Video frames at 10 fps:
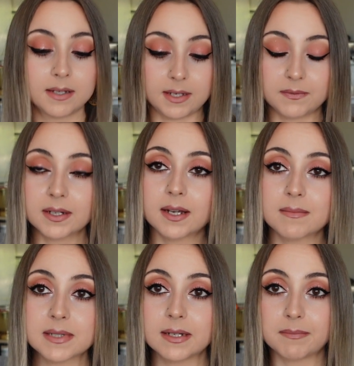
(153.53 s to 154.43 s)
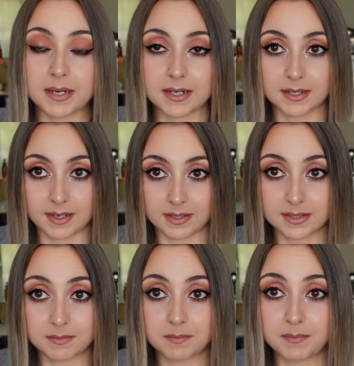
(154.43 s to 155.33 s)
If it comes in a packet and
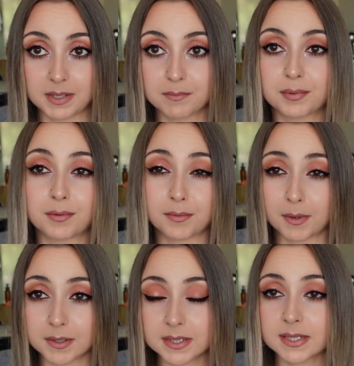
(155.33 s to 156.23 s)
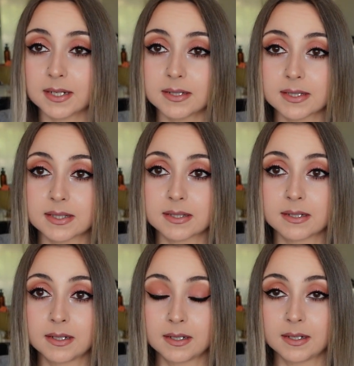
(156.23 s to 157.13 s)
it's been processed
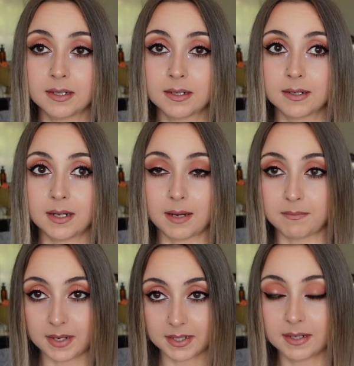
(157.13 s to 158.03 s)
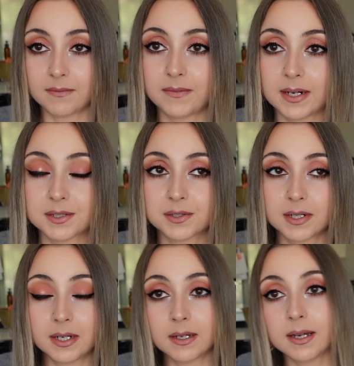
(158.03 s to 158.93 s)
and made in a
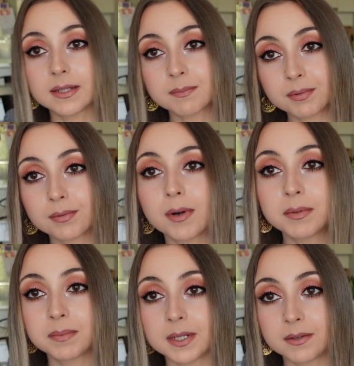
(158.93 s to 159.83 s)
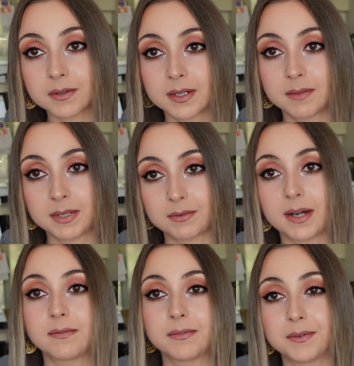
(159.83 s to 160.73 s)
factory, it's probably not going to be
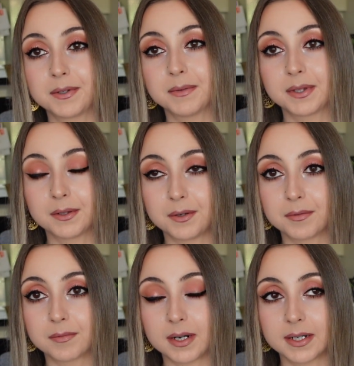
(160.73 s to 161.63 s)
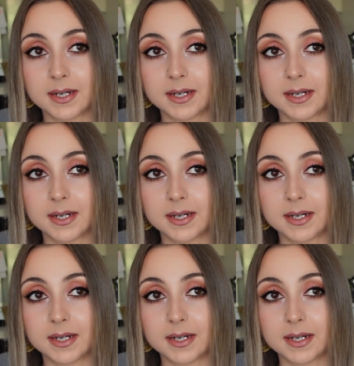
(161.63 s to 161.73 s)
great for you in the long run.